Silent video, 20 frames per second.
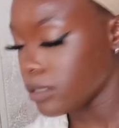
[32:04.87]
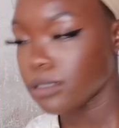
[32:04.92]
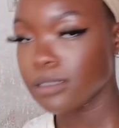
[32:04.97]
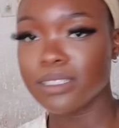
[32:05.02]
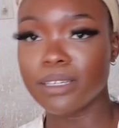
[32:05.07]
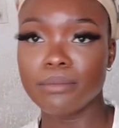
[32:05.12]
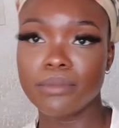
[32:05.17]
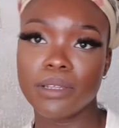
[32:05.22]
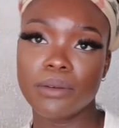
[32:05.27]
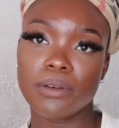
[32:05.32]

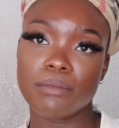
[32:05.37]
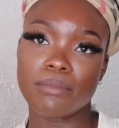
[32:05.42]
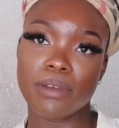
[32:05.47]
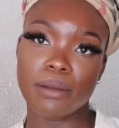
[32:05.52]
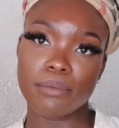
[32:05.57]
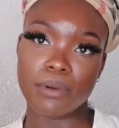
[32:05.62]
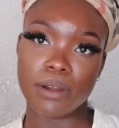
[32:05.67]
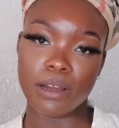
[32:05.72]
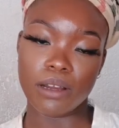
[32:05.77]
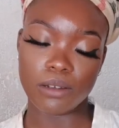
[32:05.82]
Same thing with
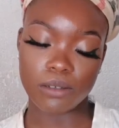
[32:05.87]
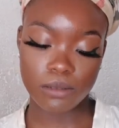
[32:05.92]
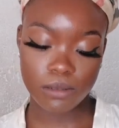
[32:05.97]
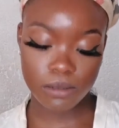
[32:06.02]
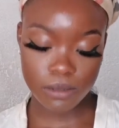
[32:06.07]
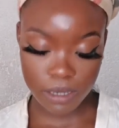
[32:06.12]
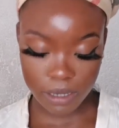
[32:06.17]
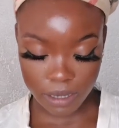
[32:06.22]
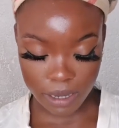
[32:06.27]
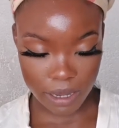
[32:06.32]
my
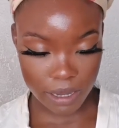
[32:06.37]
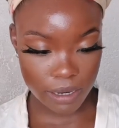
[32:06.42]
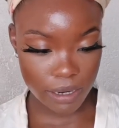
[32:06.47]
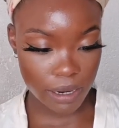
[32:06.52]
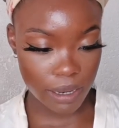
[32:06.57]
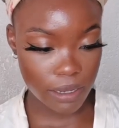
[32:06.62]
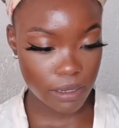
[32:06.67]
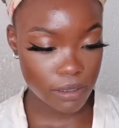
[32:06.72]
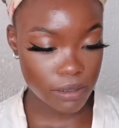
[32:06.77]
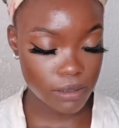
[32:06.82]
brows. Like, I
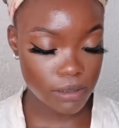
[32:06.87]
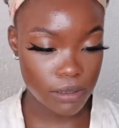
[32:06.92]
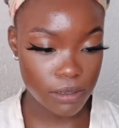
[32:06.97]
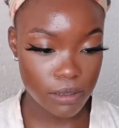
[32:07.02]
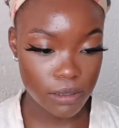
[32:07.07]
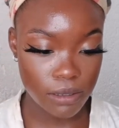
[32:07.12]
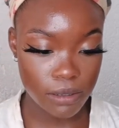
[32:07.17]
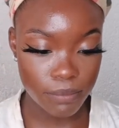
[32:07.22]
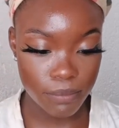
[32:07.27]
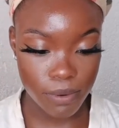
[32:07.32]
like
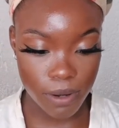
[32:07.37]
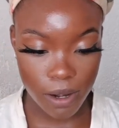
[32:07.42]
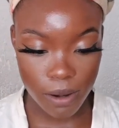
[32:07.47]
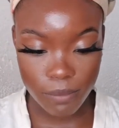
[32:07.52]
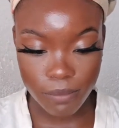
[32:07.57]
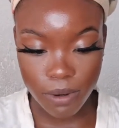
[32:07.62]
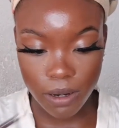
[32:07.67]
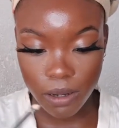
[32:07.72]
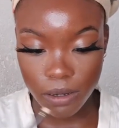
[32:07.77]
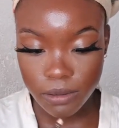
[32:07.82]
the
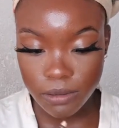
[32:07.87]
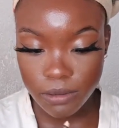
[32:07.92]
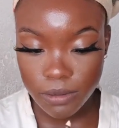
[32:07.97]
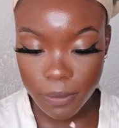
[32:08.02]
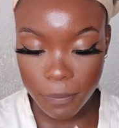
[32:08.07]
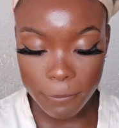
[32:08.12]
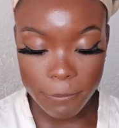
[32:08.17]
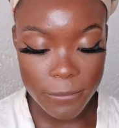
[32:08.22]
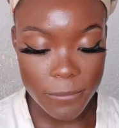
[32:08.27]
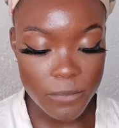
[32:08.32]
brown
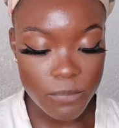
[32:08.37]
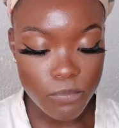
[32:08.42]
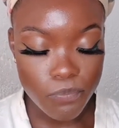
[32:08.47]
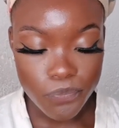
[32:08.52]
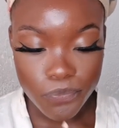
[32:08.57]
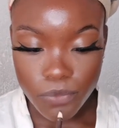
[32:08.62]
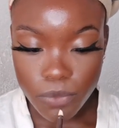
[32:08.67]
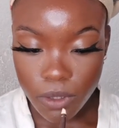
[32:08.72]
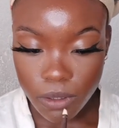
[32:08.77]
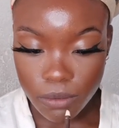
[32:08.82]
brows
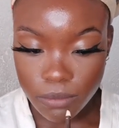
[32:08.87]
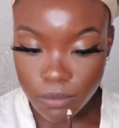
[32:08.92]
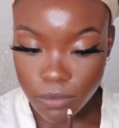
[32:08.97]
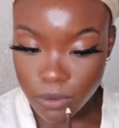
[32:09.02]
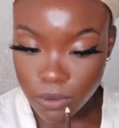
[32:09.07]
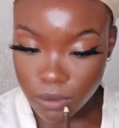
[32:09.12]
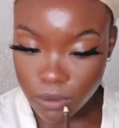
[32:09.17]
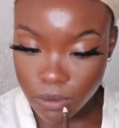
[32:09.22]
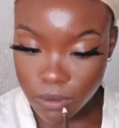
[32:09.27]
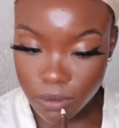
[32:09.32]

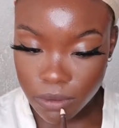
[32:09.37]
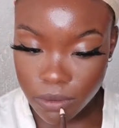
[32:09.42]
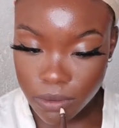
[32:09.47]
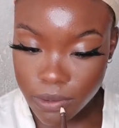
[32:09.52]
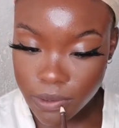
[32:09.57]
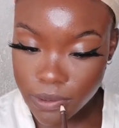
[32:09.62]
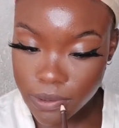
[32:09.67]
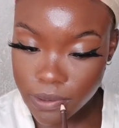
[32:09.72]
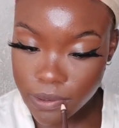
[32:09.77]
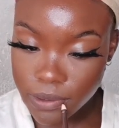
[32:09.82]
more
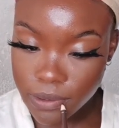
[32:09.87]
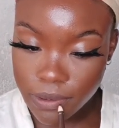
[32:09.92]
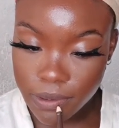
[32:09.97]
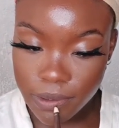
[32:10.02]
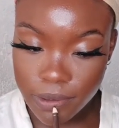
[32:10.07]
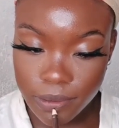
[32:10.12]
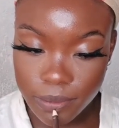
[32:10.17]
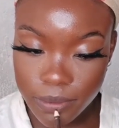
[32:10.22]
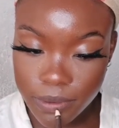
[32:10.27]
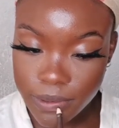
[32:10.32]
than the
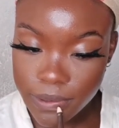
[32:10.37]
darker